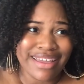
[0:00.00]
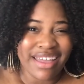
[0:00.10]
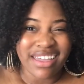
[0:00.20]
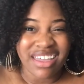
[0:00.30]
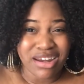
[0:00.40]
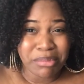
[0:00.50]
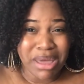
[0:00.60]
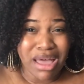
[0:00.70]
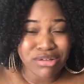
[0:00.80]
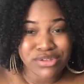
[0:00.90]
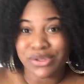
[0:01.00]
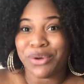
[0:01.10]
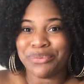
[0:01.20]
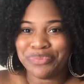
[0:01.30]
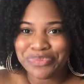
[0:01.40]
I cared about.
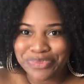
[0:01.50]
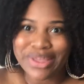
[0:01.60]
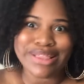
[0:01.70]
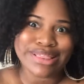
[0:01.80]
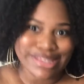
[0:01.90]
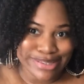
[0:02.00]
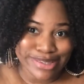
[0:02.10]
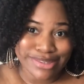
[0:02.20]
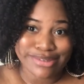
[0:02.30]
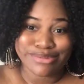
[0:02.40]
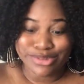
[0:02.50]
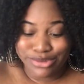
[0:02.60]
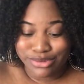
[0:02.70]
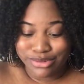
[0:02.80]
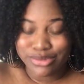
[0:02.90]
So this
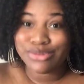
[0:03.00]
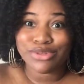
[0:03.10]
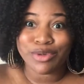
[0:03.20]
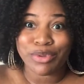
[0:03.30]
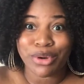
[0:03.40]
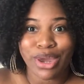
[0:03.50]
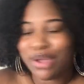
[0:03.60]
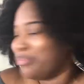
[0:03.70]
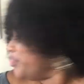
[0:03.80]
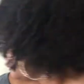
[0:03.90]
was super great.